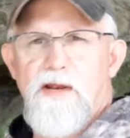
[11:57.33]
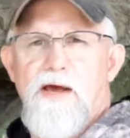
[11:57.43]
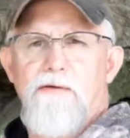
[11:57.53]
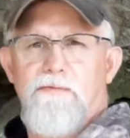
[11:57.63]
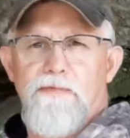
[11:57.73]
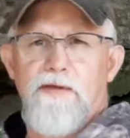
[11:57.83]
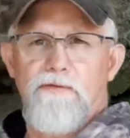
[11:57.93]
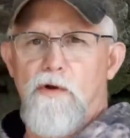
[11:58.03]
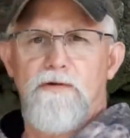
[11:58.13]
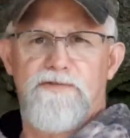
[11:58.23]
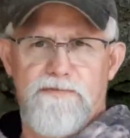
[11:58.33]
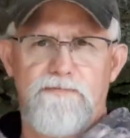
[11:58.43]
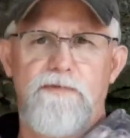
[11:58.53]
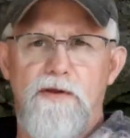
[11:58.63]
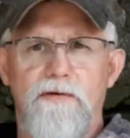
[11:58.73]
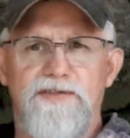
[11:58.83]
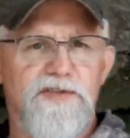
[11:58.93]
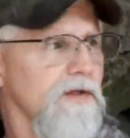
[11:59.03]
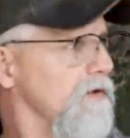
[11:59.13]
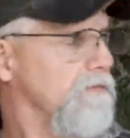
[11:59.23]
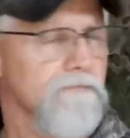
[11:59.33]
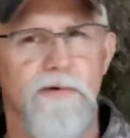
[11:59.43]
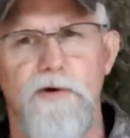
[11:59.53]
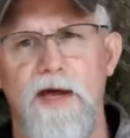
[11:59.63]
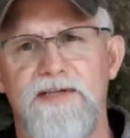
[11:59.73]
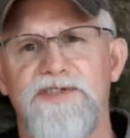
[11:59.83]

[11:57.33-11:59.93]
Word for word: out that grows, you know, in the southern United